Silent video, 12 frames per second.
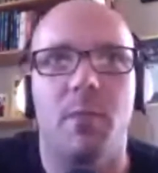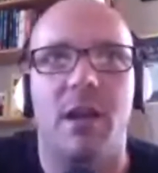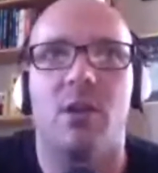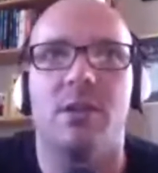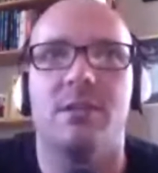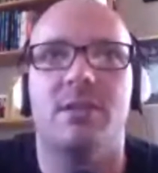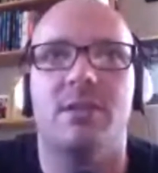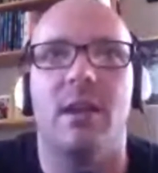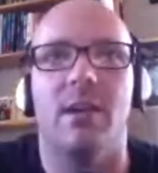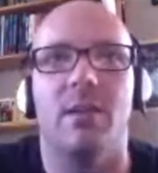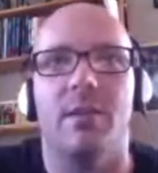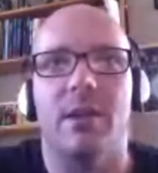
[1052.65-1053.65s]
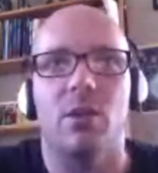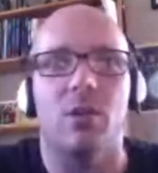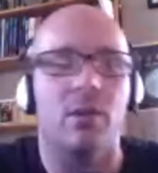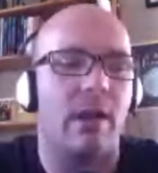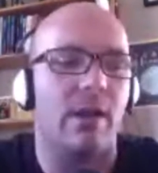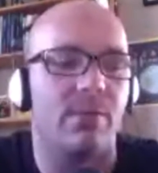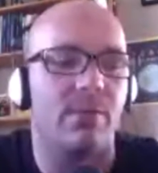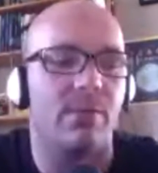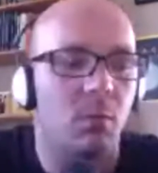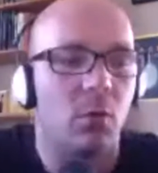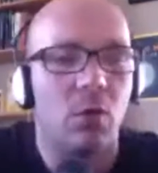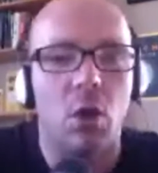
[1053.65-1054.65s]
parents that are of
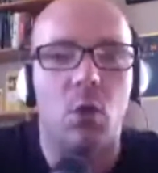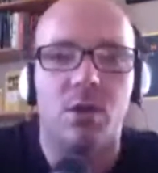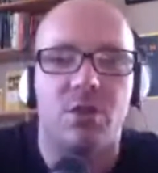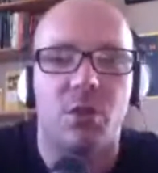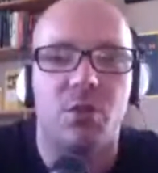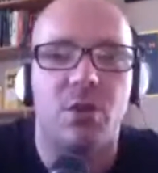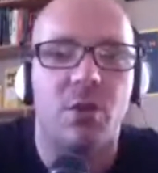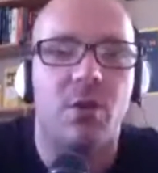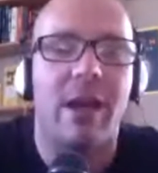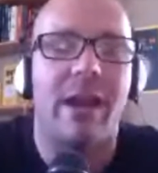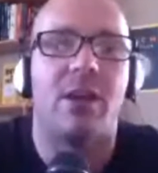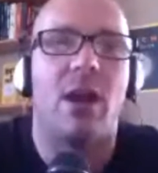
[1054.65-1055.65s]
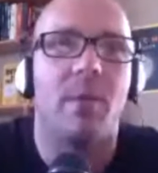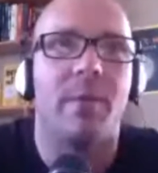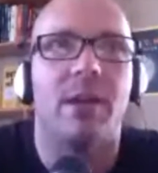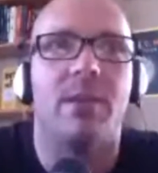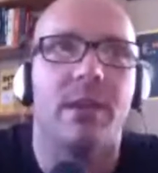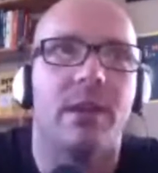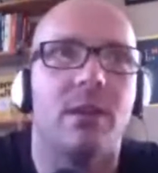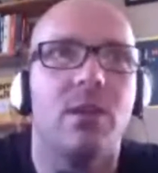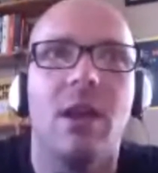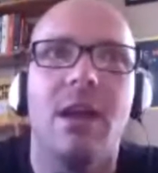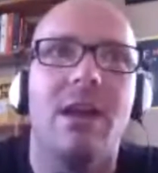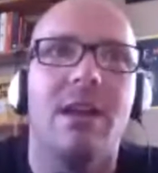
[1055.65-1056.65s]
lower socioeconomic that
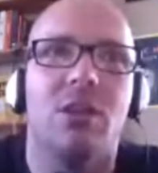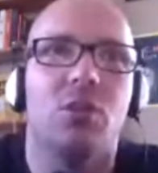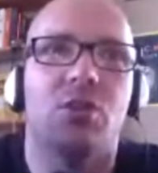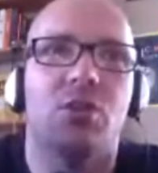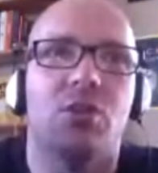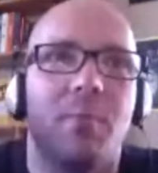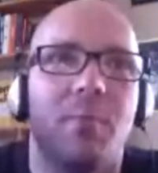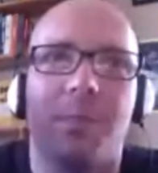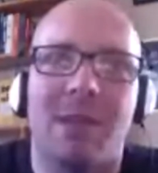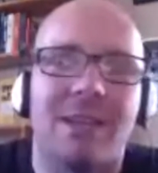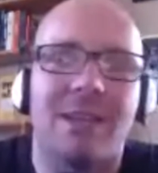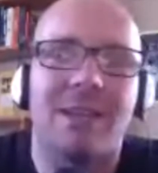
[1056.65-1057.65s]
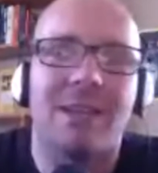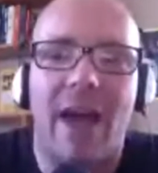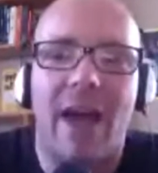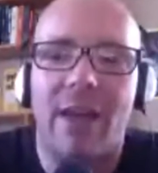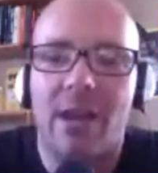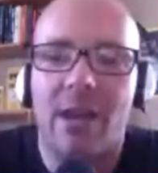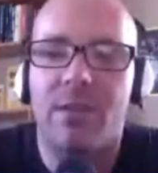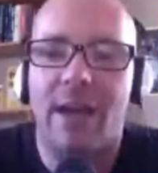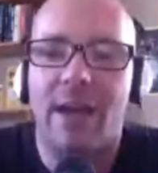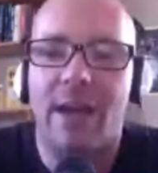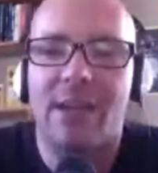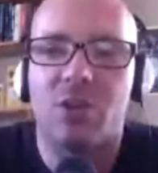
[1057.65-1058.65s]
just maybe didn't have that
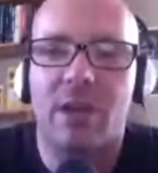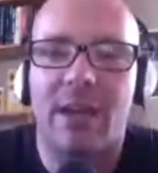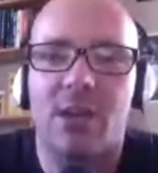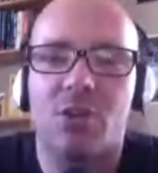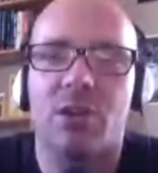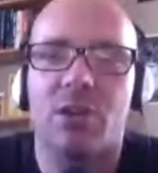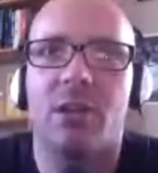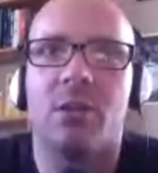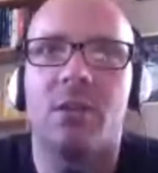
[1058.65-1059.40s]
education.